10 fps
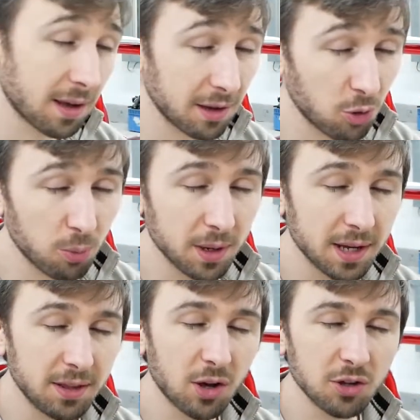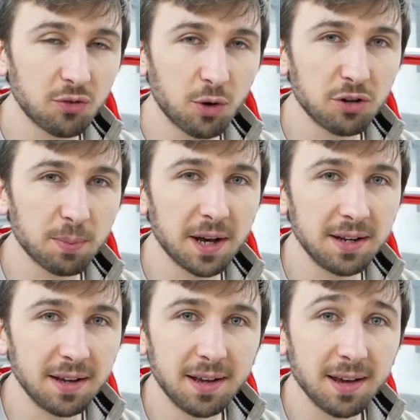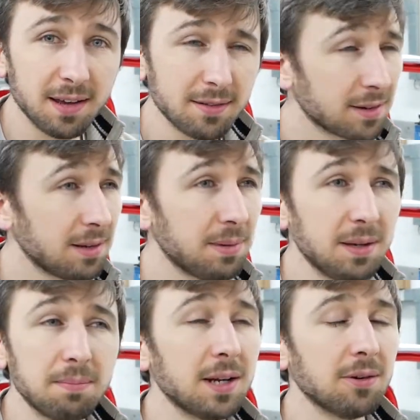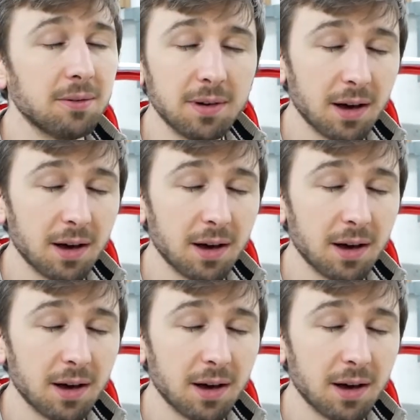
it will be a nice fresh paint is going to be mental.